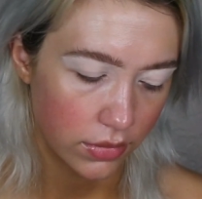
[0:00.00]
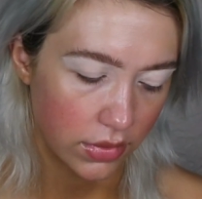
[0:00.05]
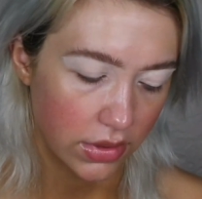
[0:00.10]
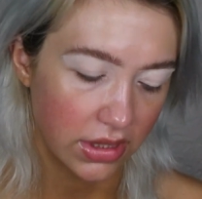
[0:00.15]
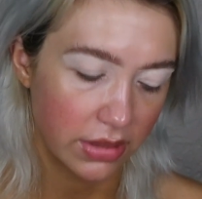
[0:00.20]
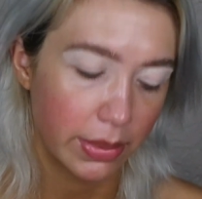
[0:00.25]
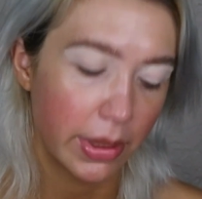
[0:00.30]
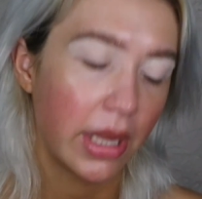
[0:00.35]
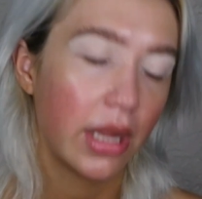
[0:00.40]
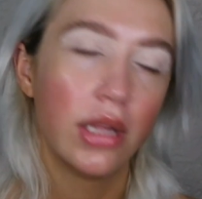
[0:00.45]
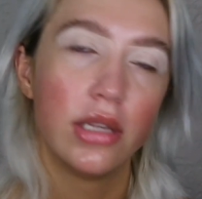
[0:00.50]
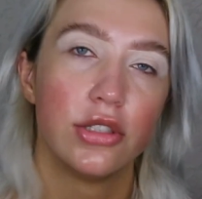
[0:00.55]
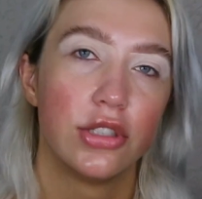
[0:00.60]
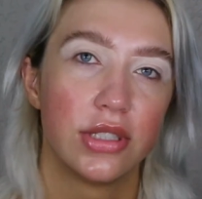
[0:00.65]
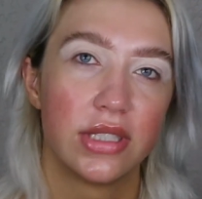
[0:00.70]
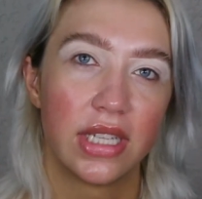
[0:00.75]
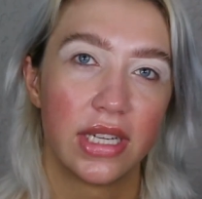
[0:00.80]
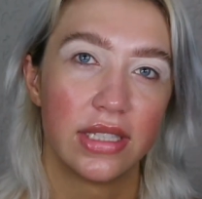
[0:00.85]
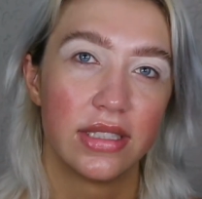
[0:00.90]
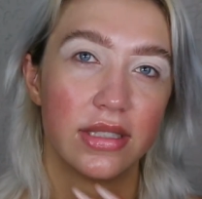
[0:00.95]
this palette
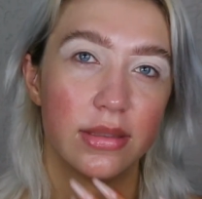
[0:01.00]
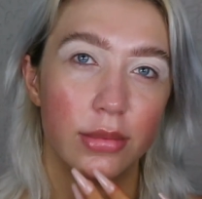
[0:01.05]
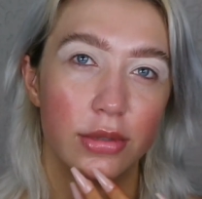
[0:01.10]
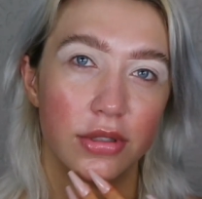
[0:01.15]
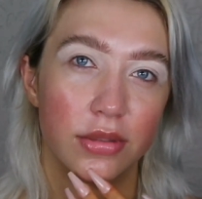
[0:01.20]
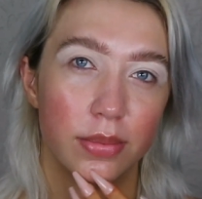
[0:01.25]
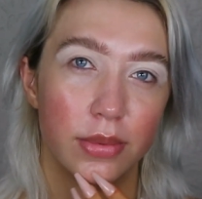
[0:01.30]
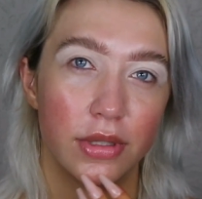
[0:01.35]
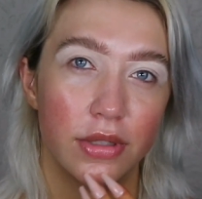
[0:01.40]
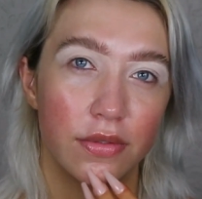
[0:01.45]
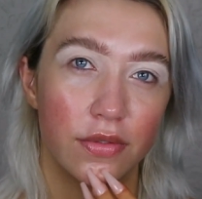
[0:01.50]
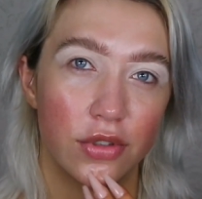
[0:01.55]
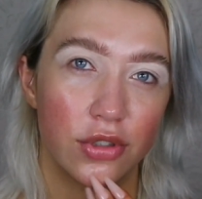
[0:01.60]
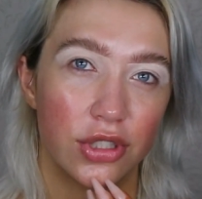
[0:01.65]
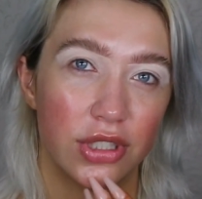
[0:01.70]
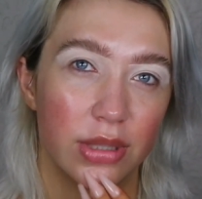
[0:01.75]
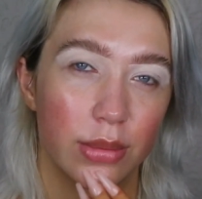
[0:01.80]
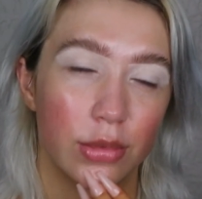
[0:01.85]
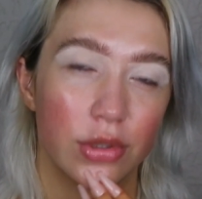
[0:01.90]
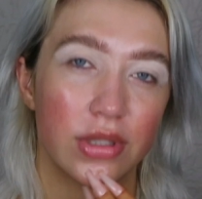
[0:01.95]
just has the most beautiful
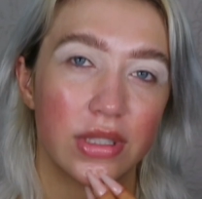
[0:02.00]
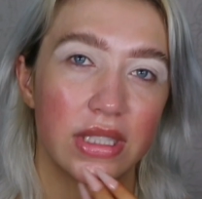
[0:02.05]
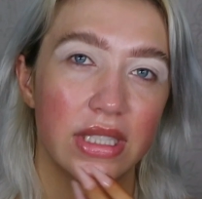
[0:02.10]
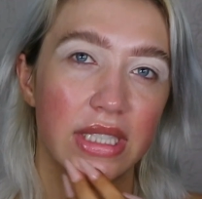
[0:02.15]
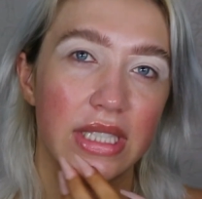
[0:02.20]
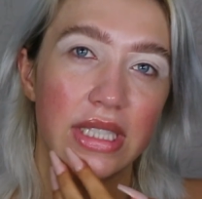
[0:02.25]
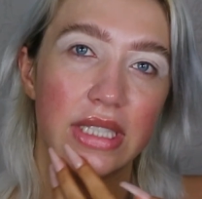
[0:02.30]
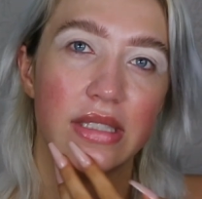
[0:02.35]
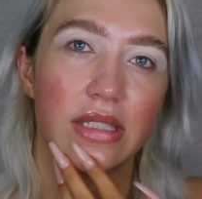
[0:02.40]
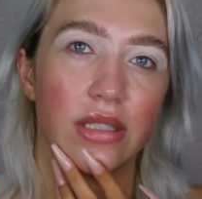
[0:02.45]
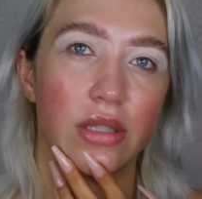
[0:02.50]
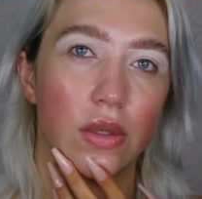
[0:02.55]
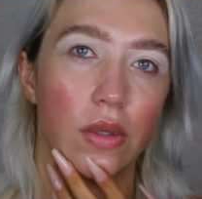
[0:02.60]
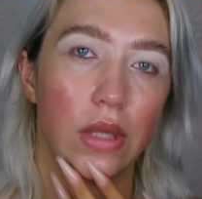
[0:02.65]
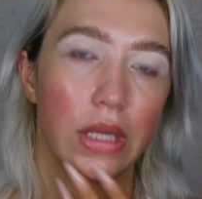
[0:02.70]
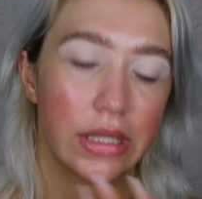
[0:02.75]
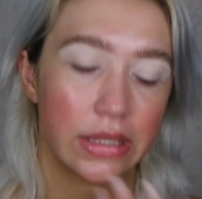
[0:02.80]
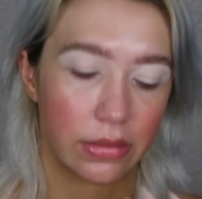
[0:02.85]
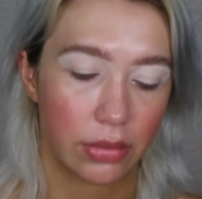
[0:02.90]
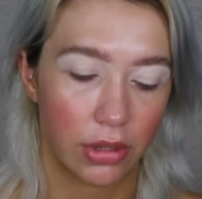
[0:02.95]
shimmers in it,
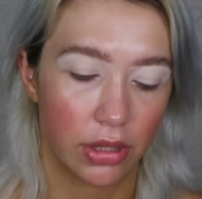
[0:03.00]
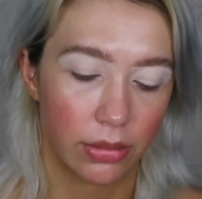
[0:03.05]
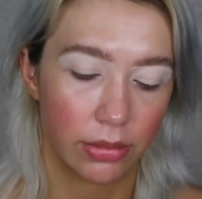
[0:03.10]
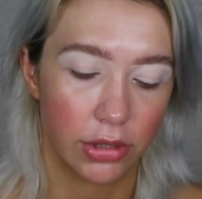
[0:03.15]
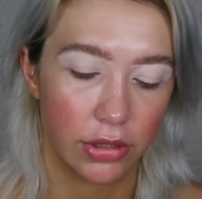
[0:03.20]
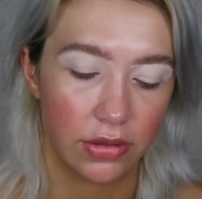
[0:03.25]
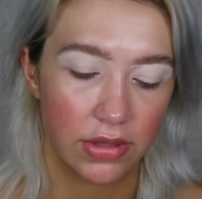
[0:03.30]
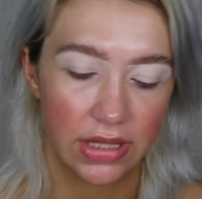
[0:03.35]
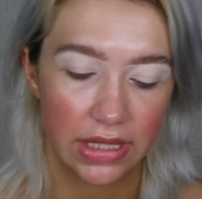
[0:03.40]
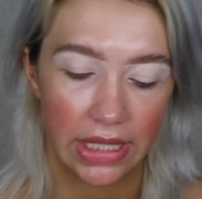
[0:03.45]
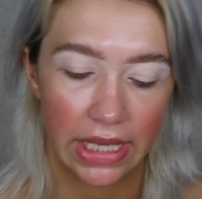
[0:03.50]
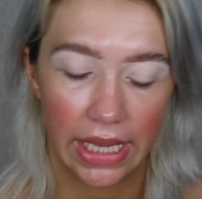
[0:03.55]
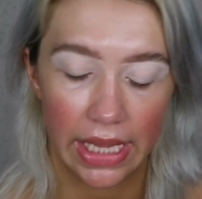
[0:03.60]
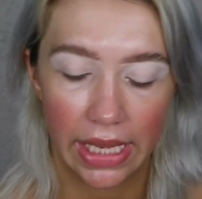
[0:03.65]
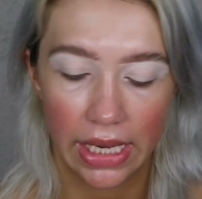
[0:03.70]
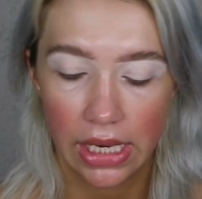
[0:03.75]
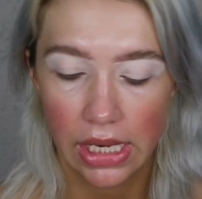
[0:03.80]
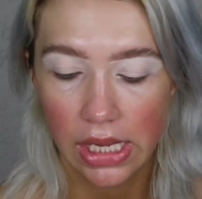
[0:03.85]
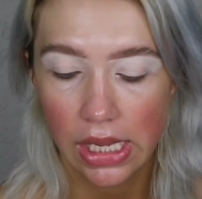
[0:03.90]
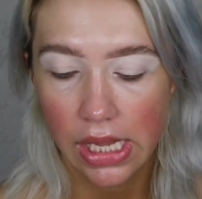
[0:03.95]
so that's why I'm using
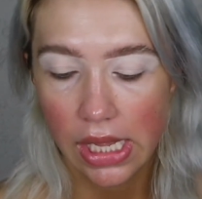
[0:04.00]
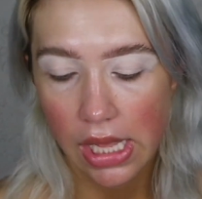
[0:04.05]
it.